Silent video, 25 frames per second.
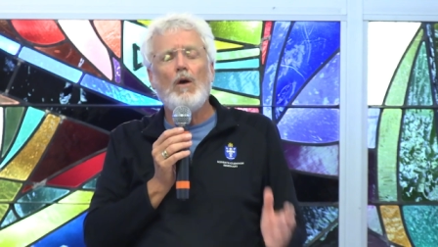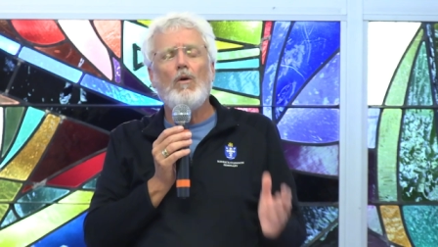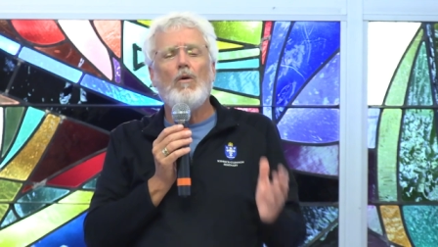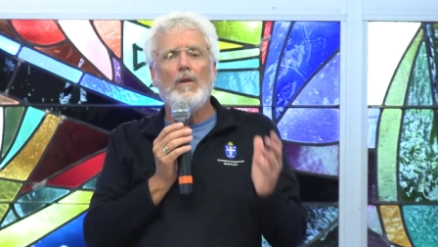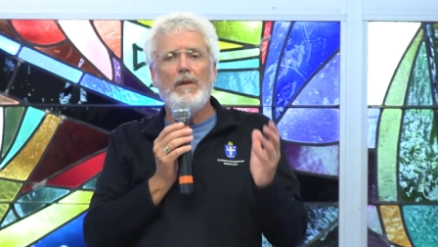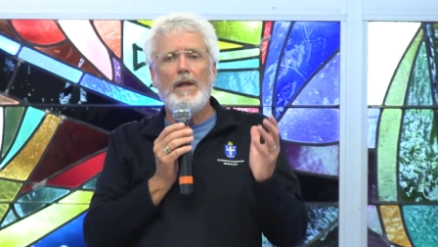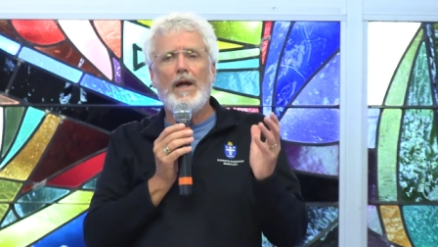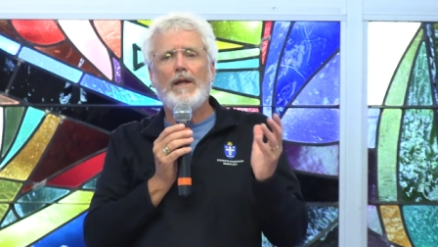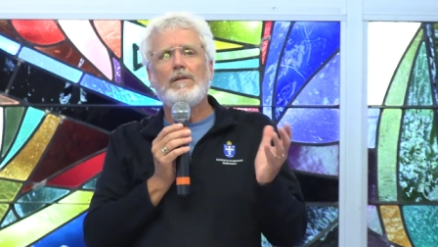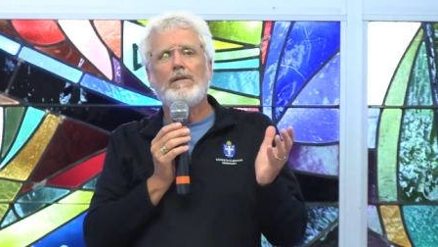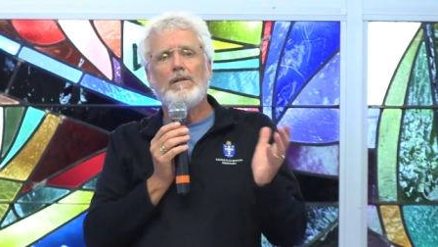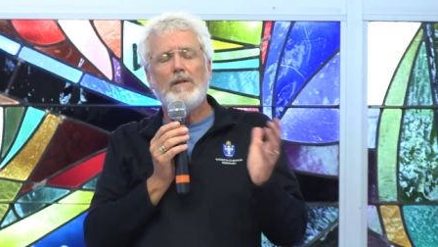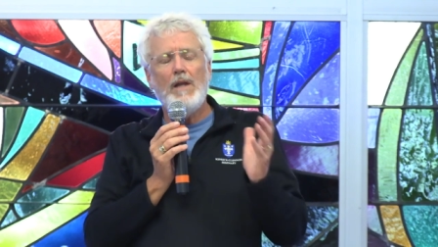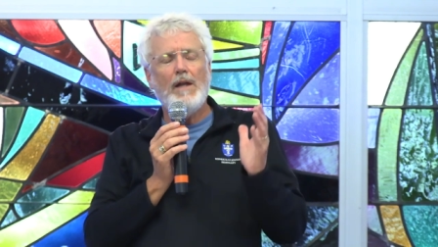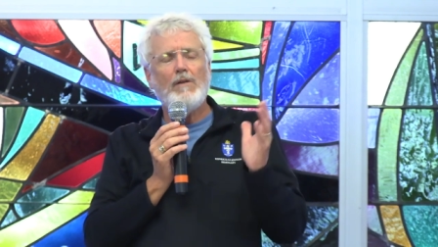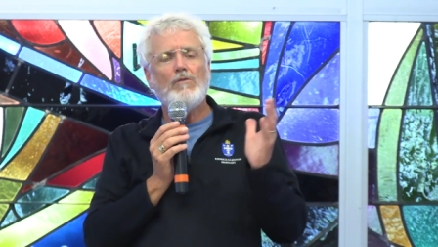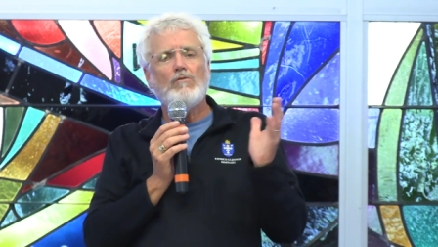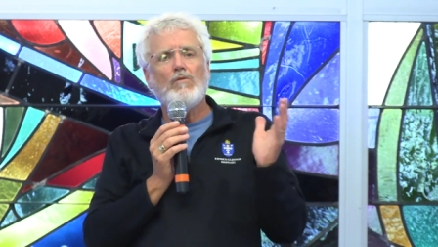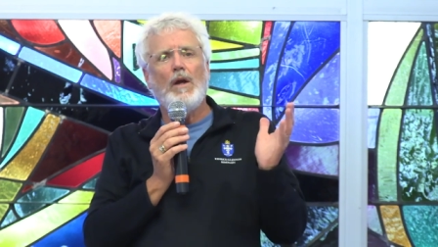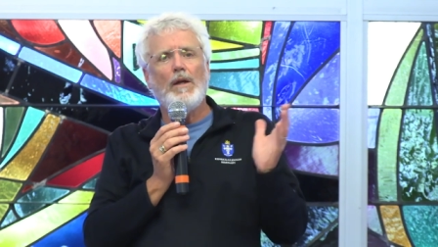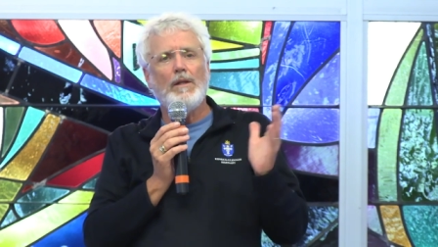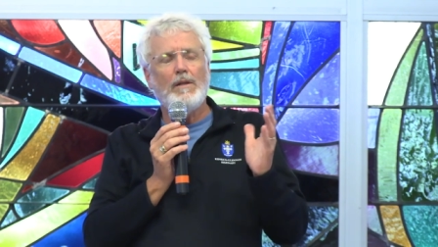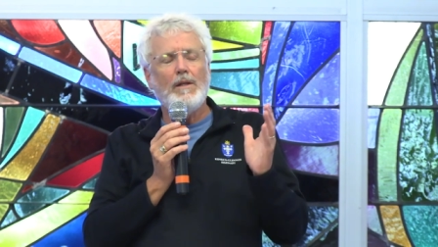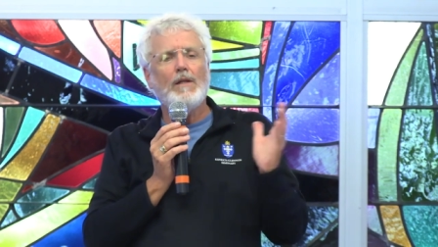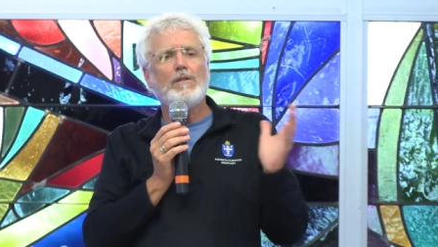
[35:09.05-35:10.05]
Oh, that,
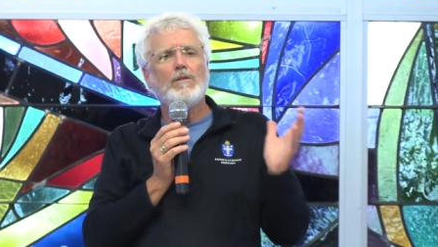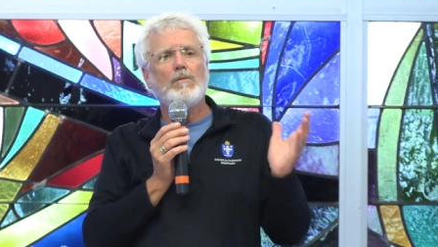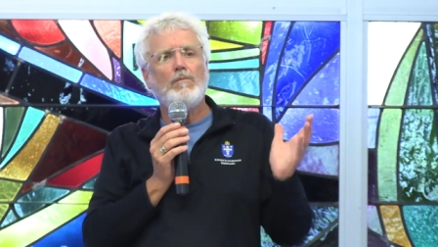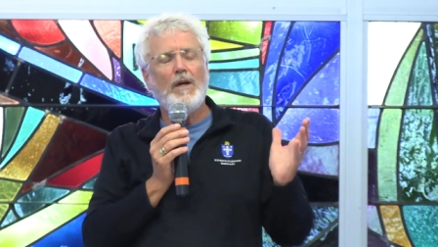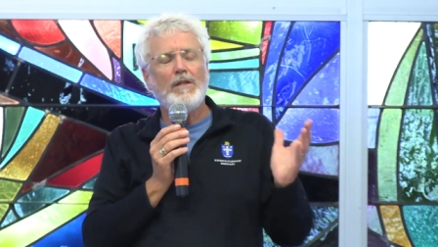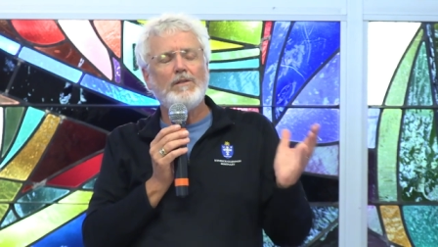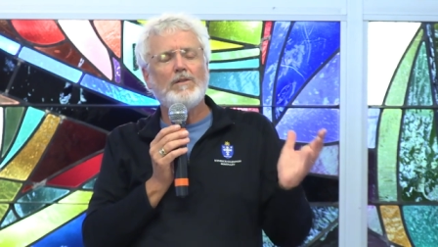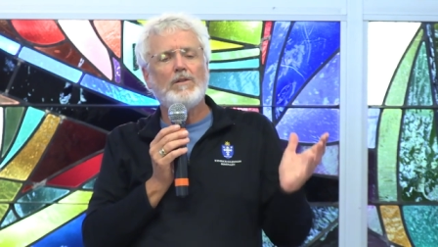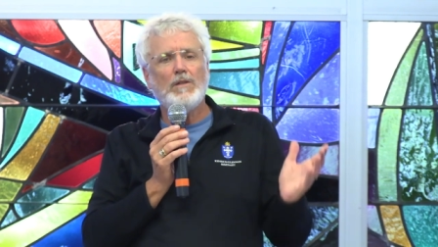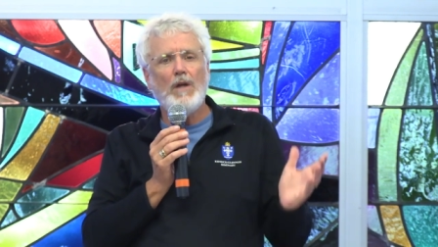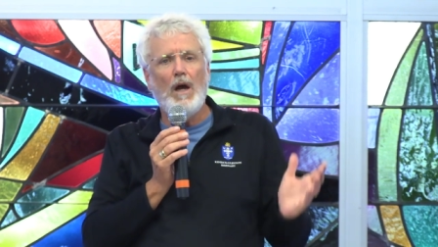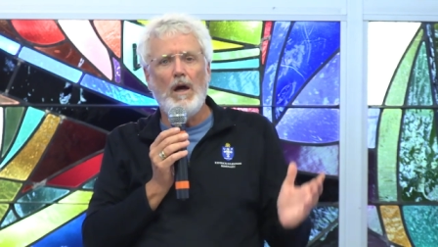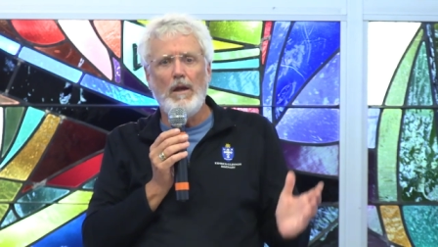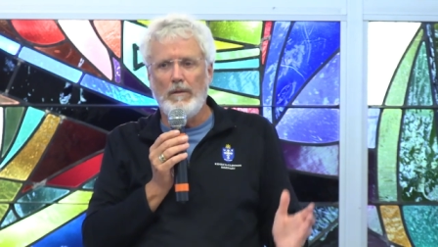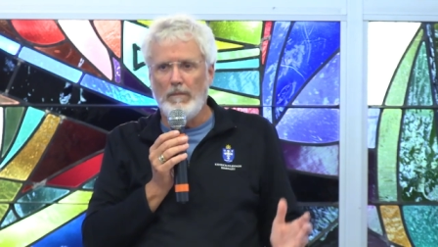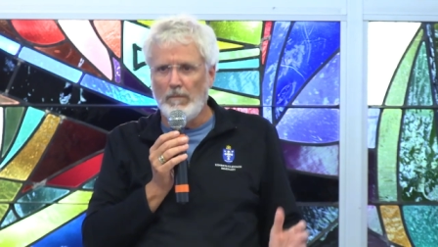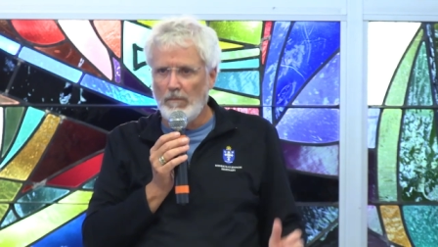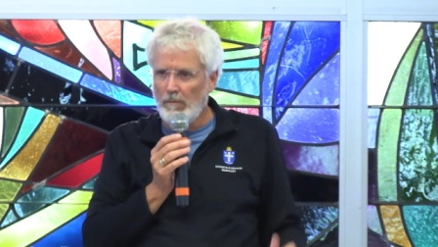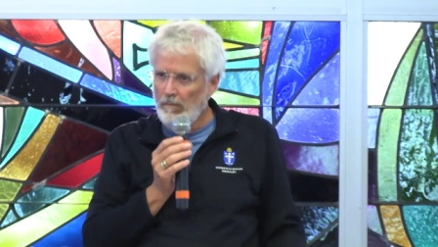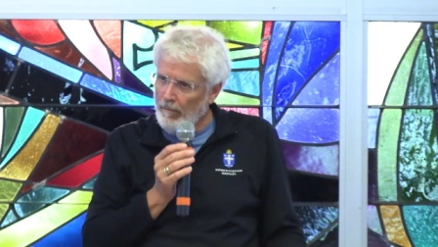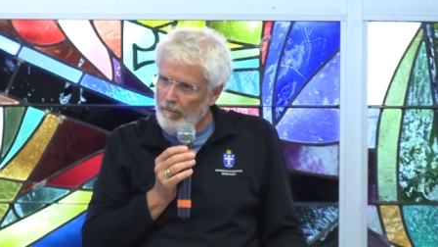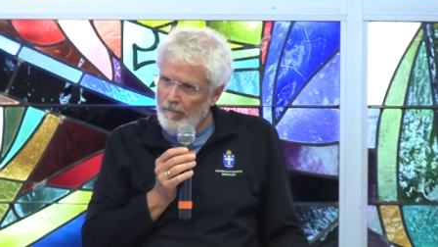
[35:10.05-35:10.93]
that's right, that's my son.